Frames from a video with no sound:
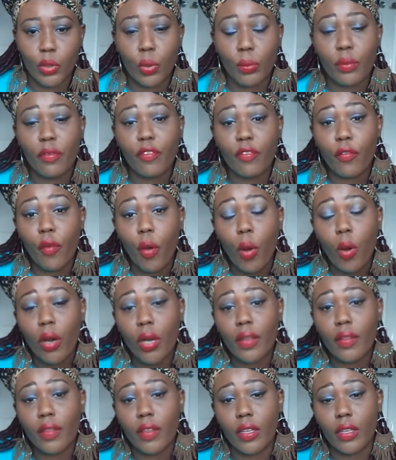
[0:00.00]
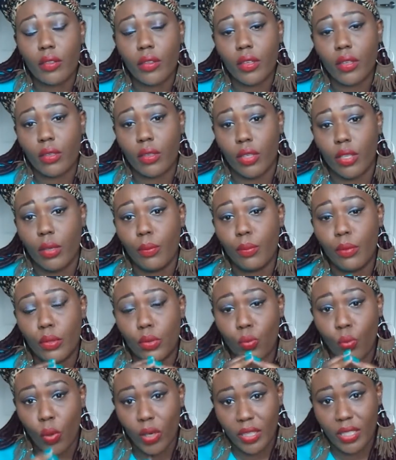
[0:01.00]
So before the Hebrews
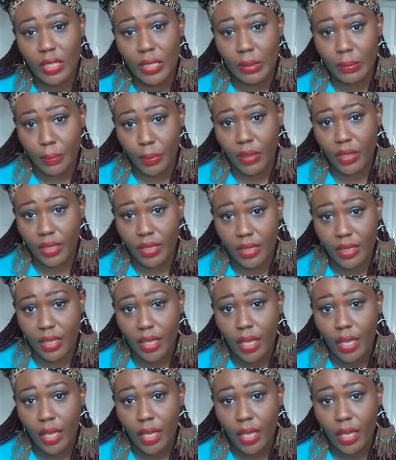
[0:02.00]
were dispersed,